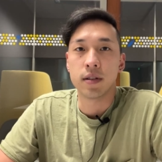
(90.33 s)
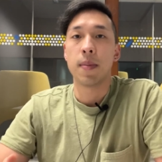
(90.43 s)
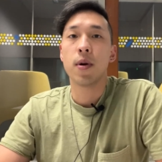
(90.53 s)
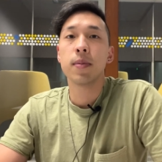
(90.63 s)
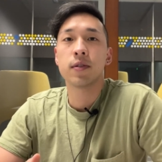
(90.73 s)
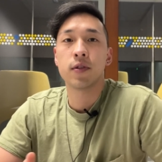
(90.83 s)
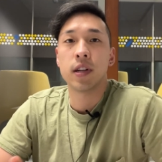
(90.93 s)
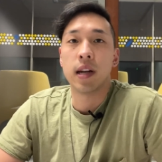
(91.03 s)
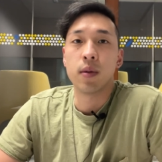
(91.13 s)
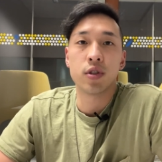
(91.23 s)
My purpose for
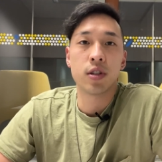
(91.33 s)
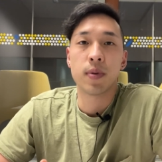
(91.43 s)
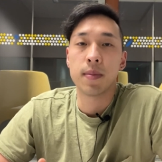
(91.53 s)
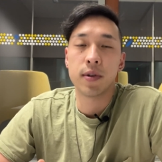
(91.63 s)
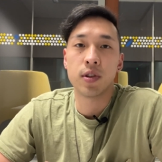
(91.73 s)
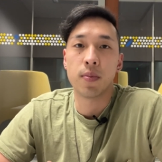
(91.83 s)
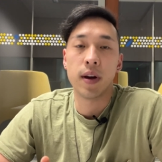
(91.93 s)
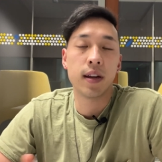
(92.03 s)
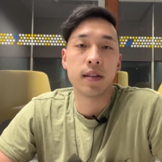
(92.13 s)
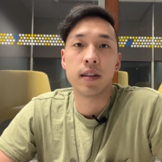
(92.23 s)
studying was just pretty much to
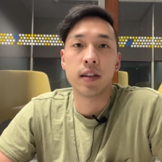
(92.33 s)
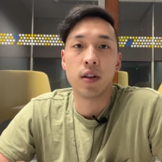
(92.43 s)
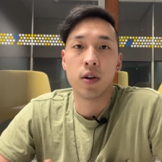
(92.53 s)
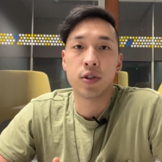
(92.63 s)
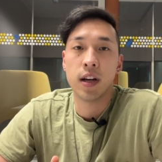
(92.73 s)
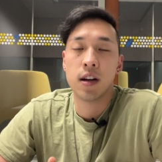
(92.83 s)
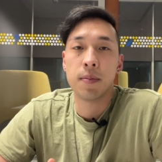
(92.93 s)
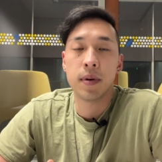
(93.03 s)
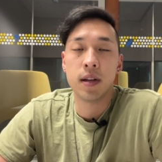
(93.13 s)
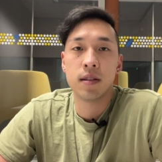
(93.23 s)
break into these large tech
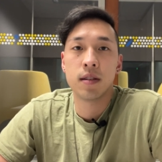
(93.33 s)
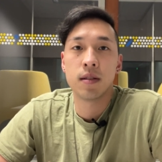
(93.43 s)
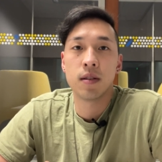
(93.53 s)
companies